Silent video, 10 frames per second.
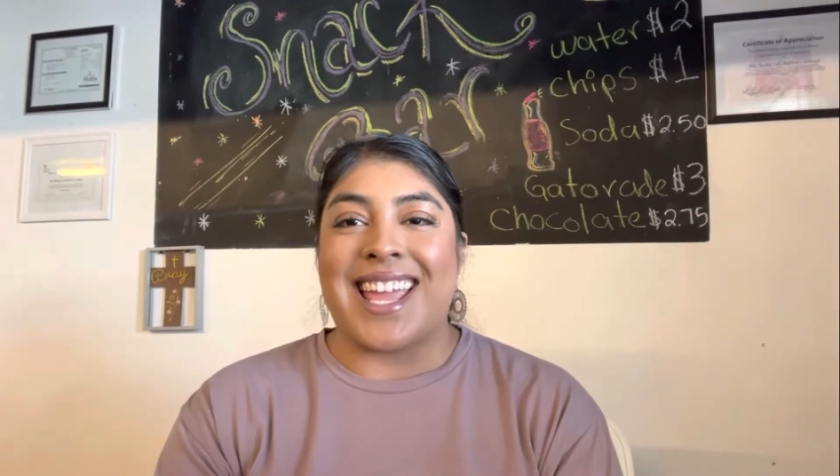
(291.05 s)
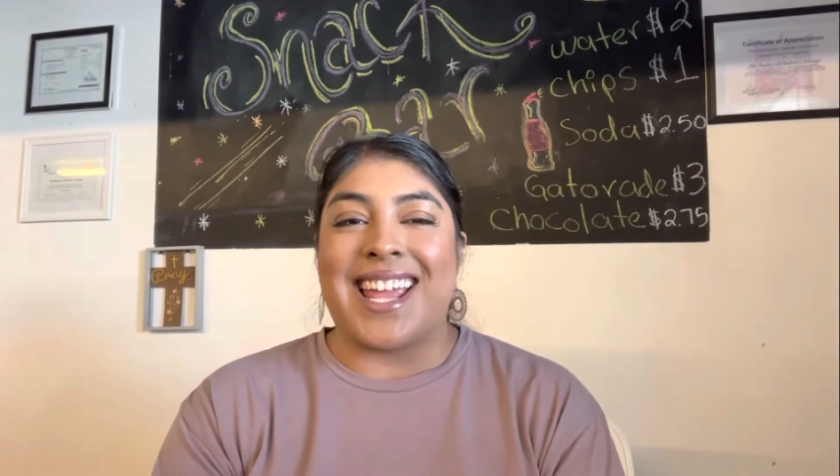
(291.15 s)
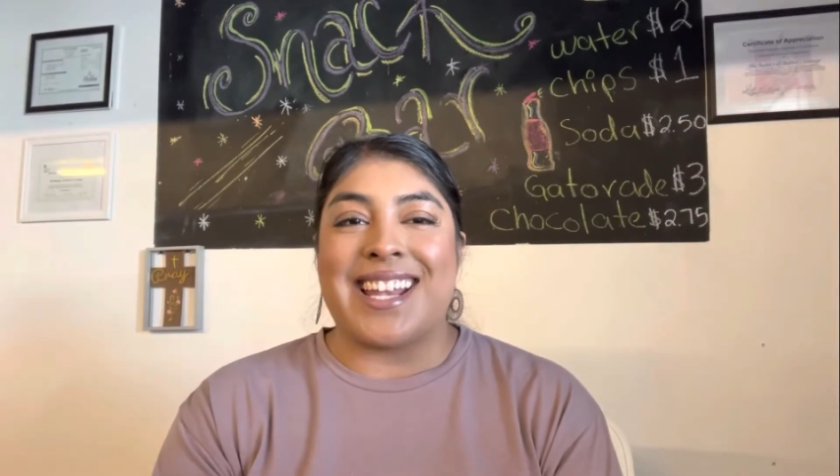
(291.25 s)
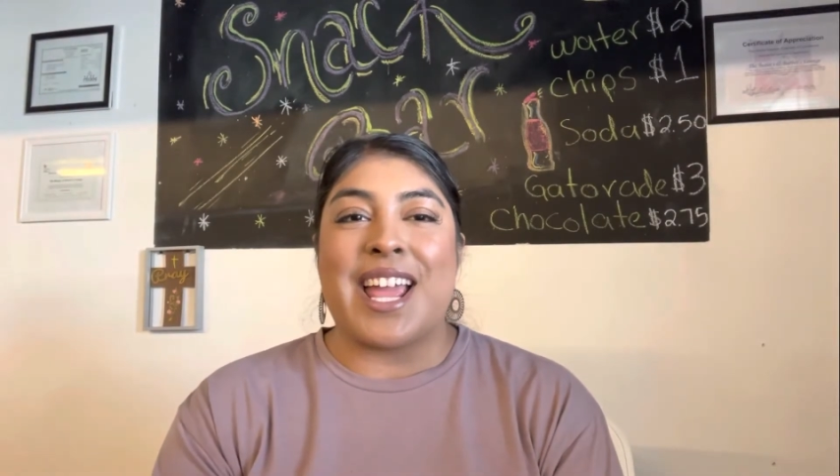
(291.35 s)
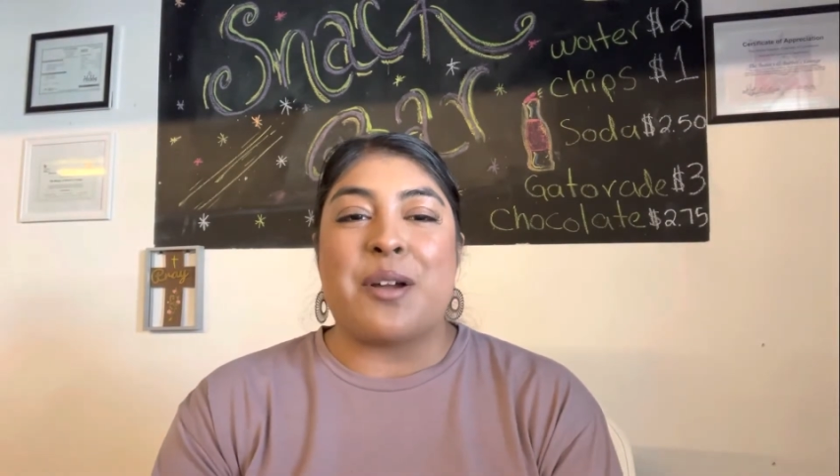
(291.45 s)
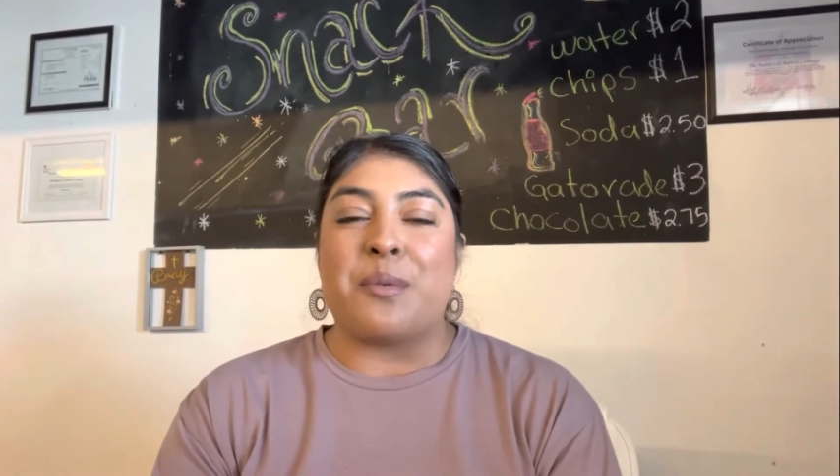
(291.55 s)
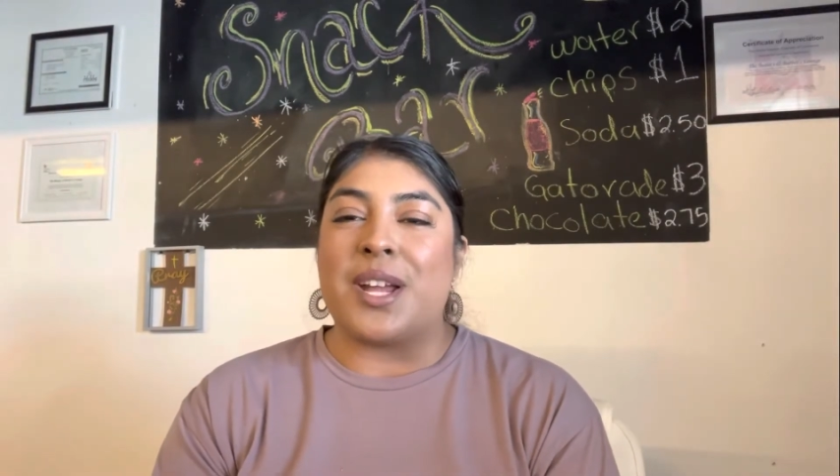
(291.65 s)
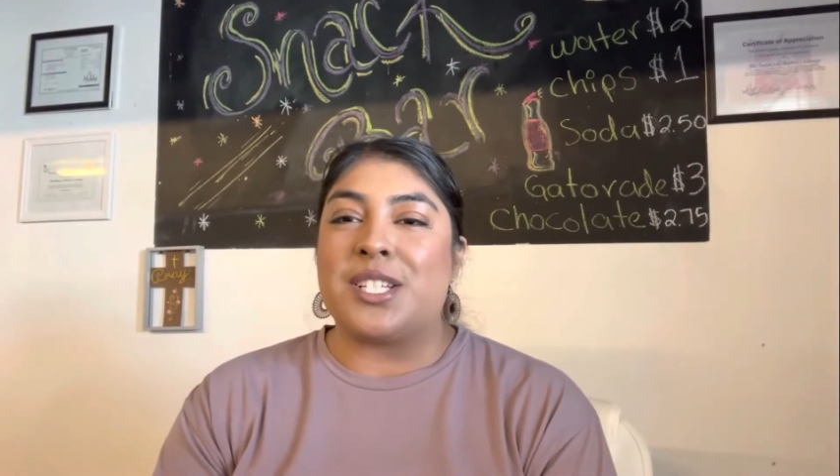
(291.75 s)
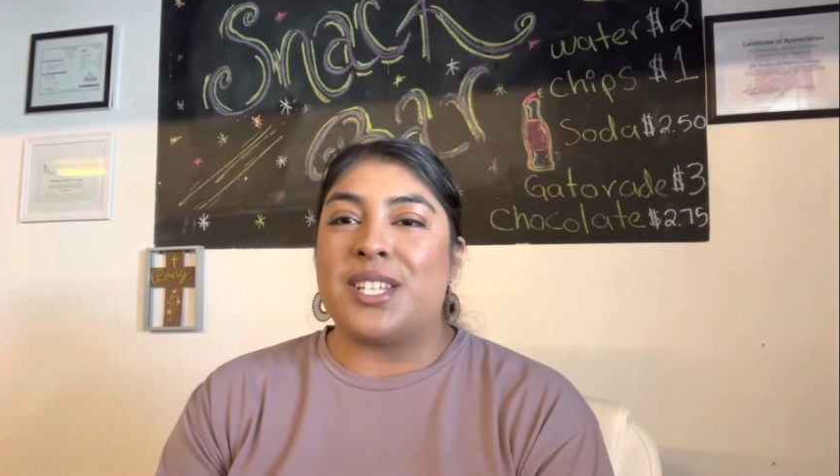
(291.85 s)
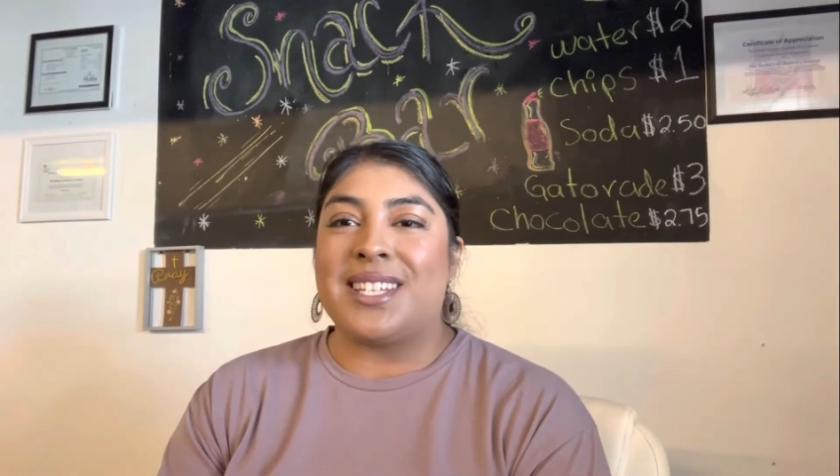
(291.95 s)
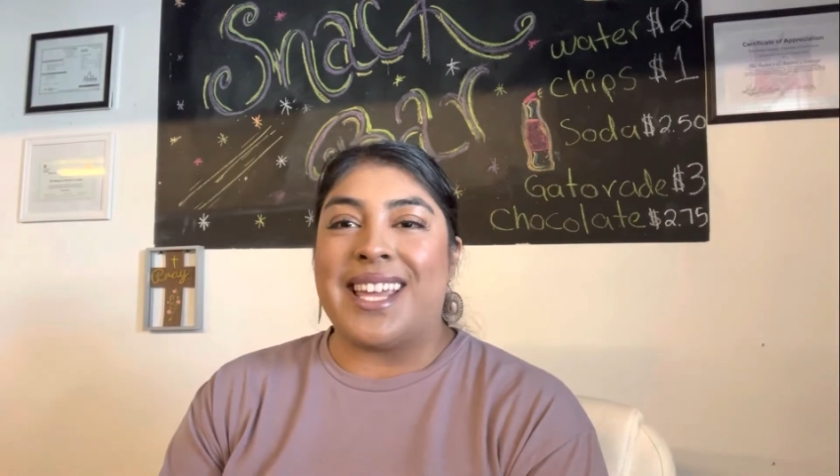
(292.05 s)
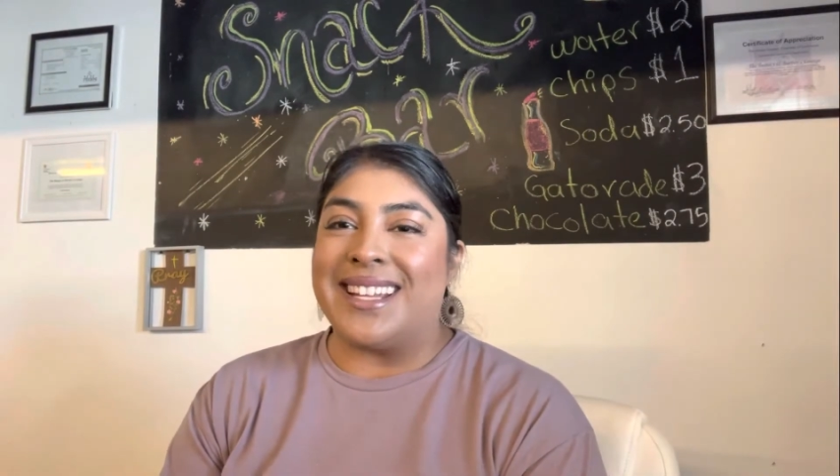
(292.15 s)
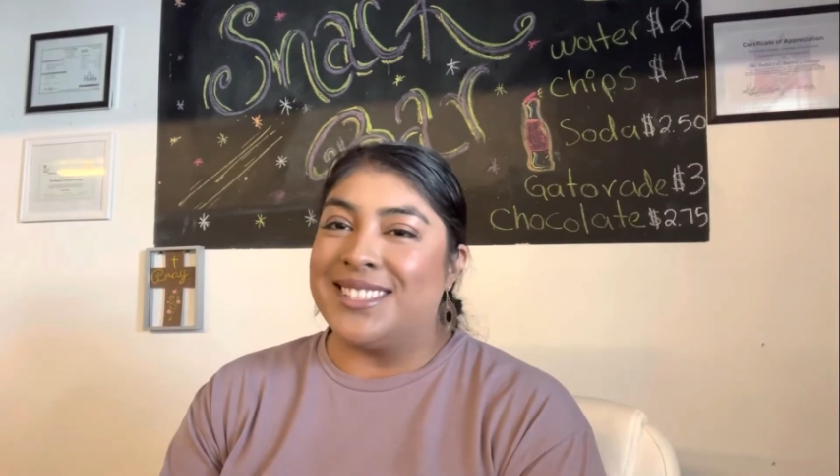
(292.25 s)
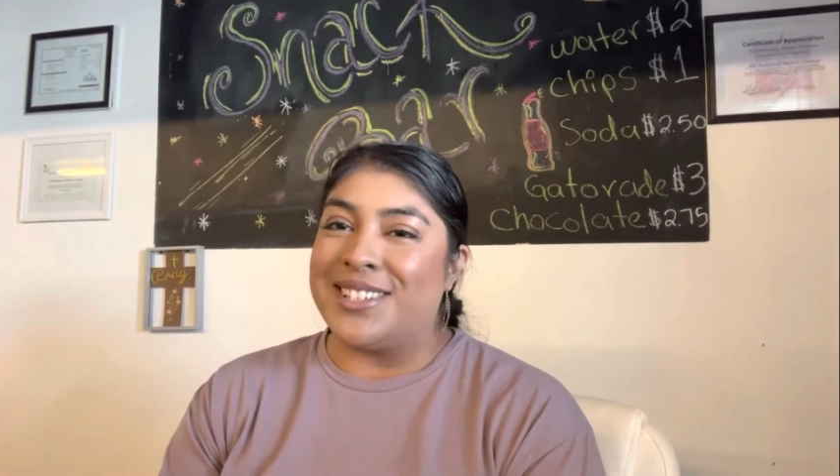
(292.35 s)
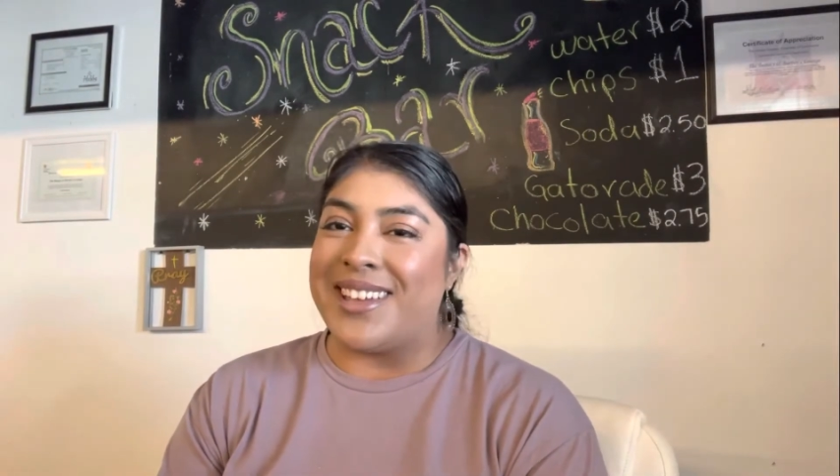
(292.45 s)
and wait to the
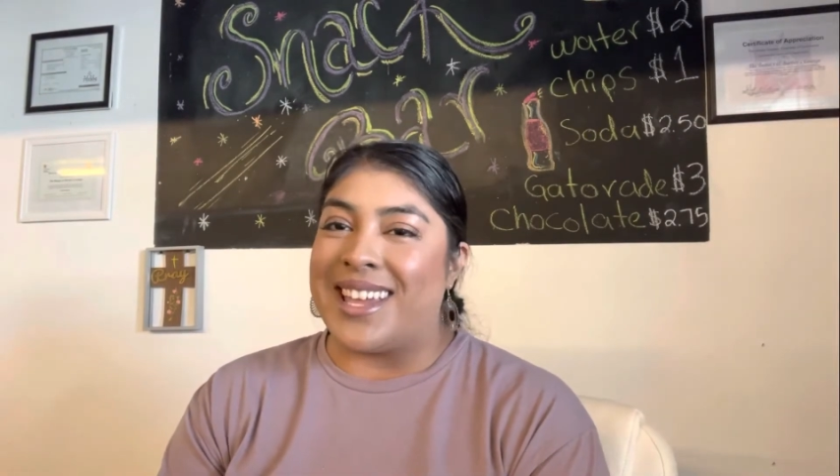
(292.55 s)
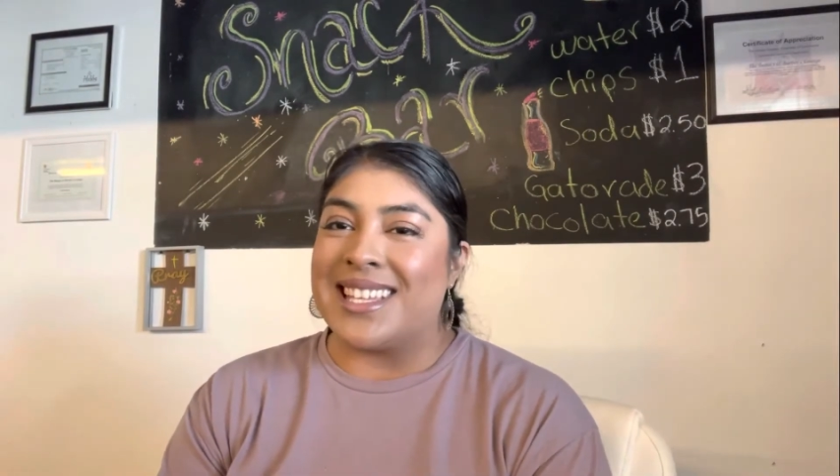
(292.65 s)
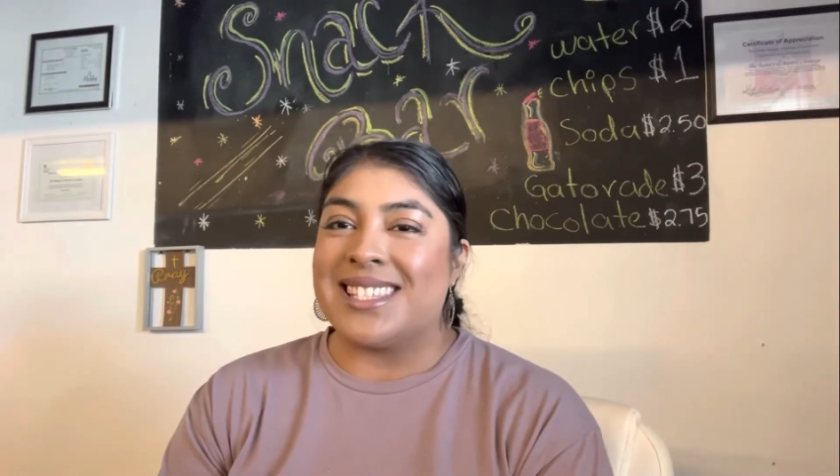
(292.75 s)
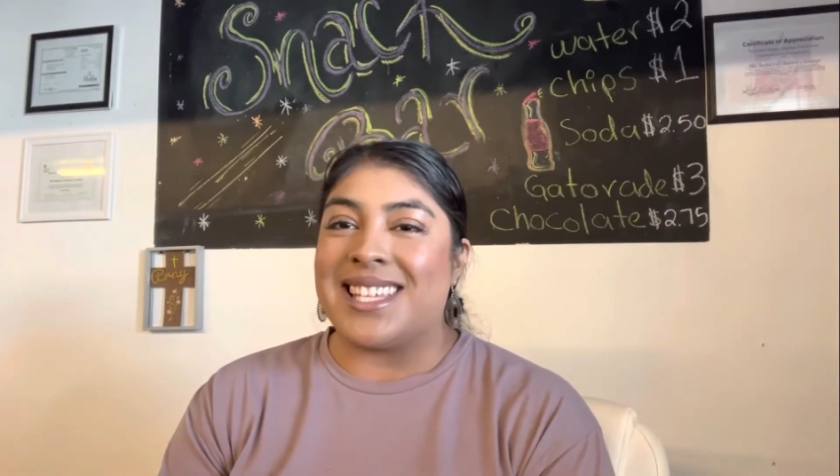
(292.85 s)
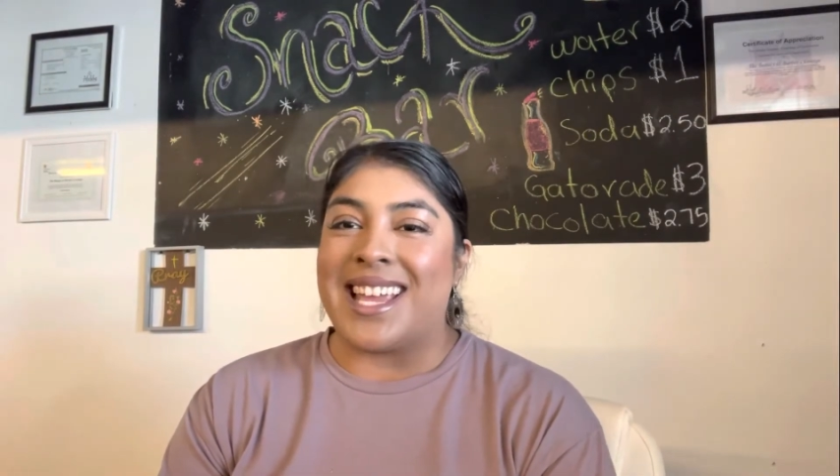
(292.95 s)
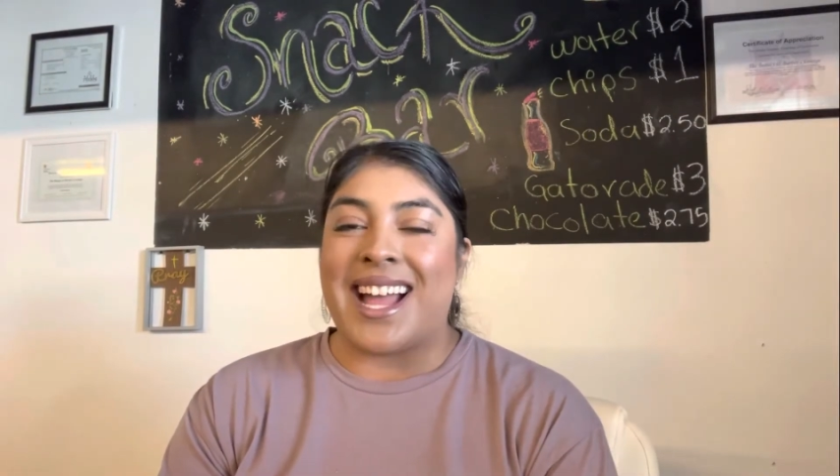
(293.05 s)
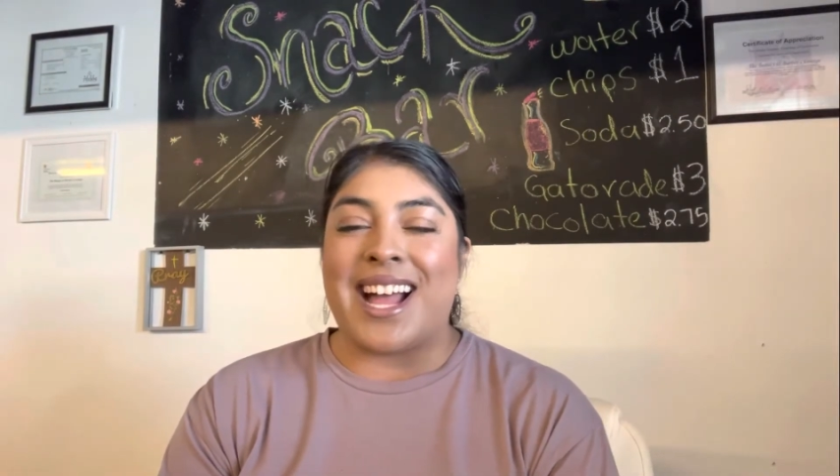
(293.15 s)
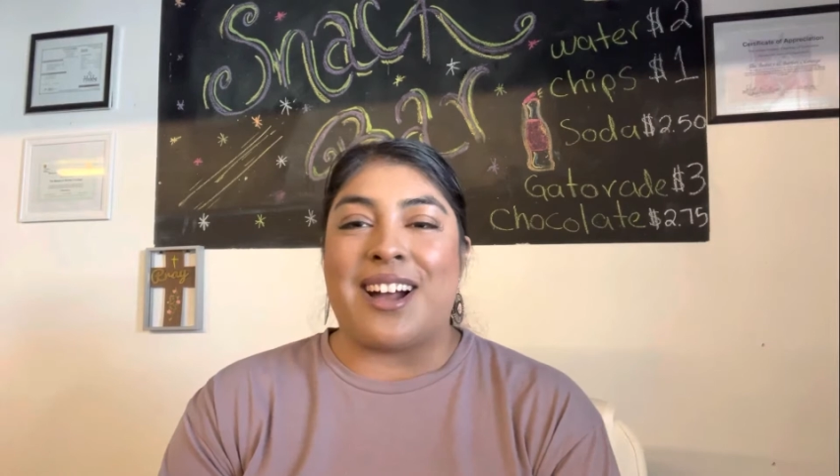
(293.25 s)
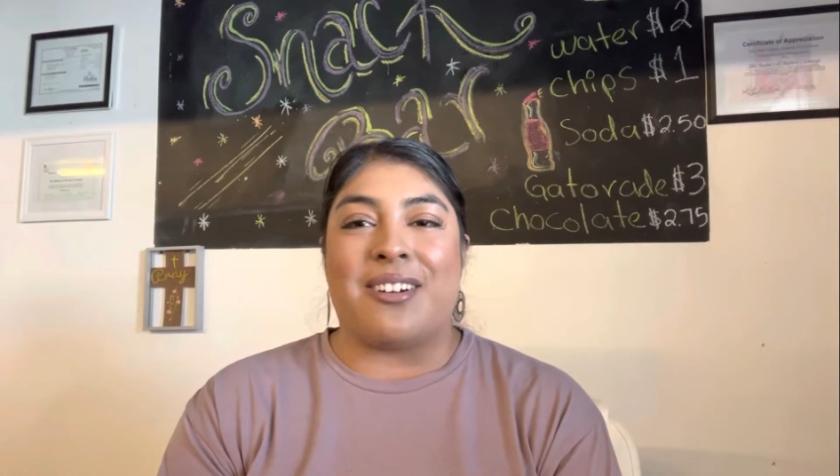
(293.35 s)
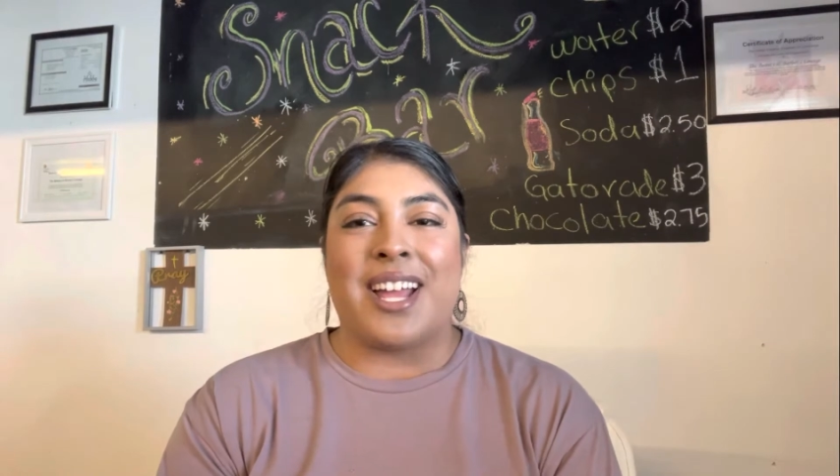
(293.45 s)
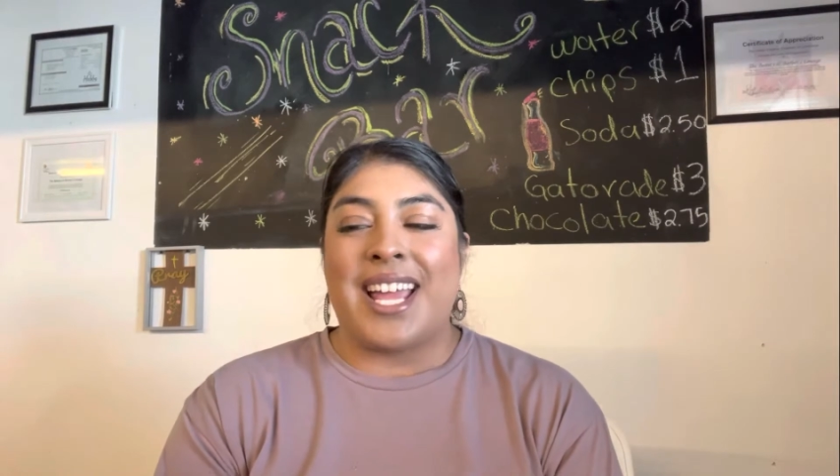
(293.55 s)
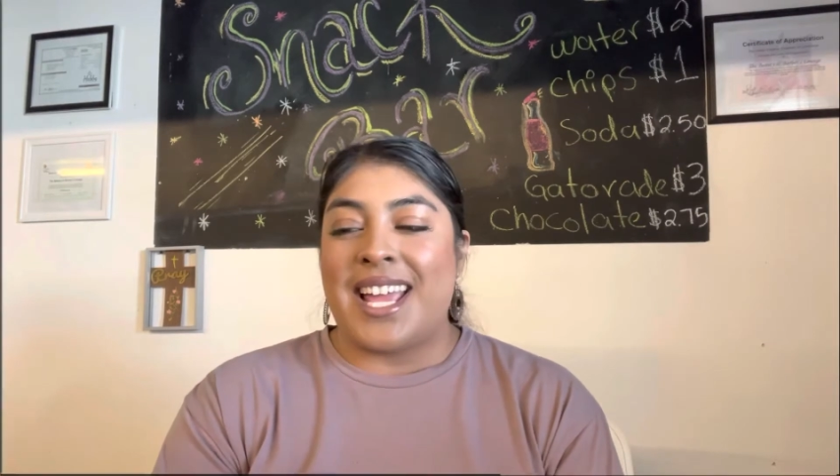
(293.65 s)
end so you can see how